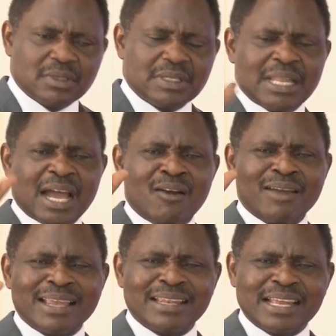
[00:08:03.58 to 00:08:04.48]
Now,
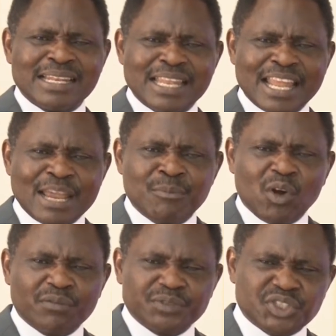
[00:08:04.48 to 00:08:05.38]
in the name
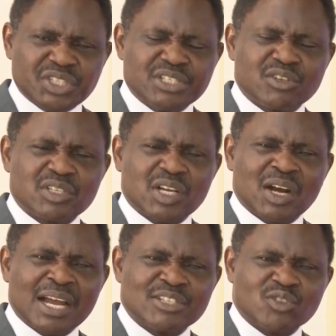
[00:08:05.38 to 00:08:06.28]
of Jesus
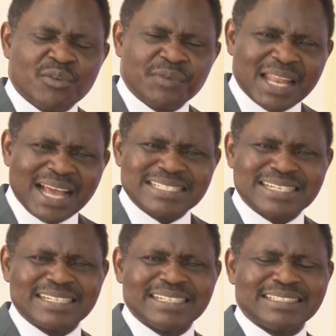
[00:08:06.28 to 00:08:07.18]
Christ of
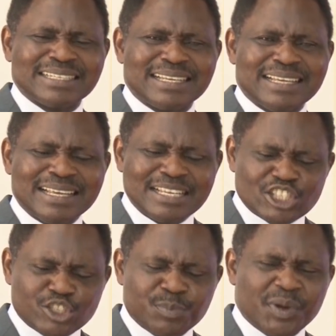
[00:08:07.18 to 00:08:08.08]
Nazareth,
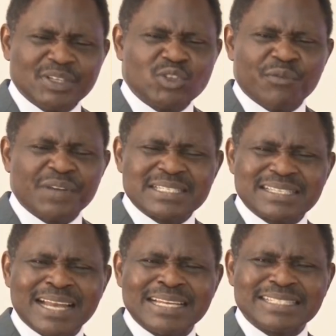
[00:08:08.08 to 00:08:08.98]
spirit of
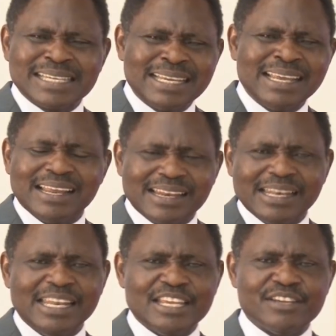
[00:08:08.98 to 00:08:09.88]
insanity,
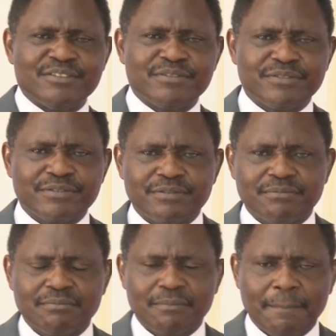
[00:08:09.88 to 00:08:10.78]
leave."
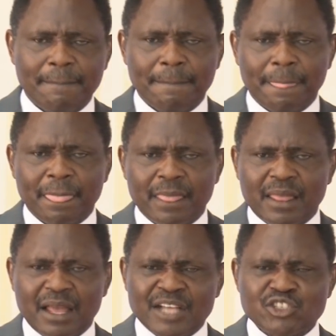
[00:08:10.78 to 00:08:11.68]

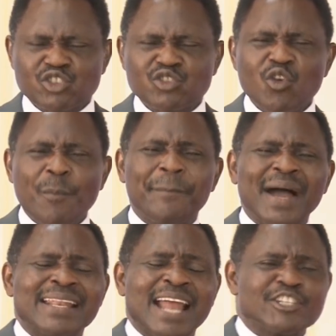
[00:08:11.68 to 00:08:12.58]
And
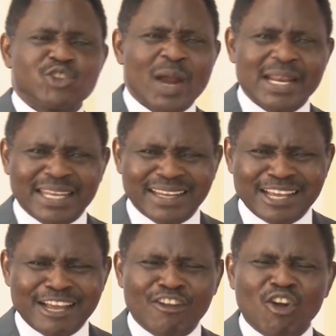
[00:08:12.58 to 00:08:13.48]

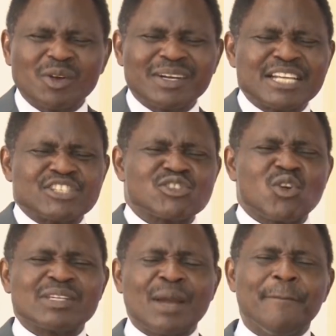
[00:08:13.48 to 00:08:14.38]
supernaturally, God
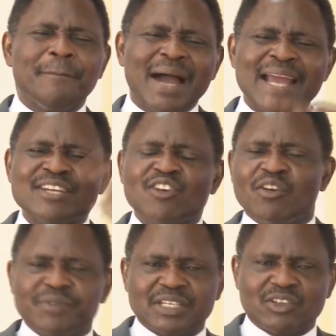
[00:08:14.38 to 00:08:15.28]
restored the mind
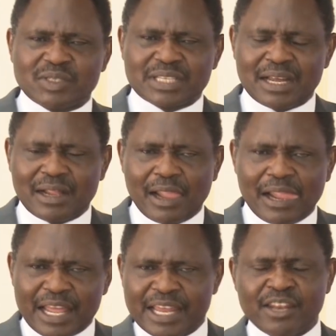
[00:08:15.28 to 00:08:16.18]
of the daughter
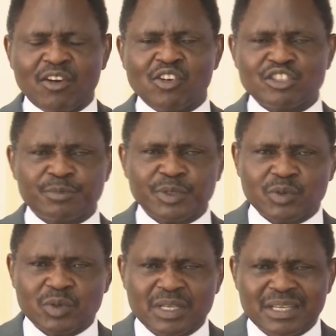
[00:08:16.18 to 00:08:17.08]
in the hospital.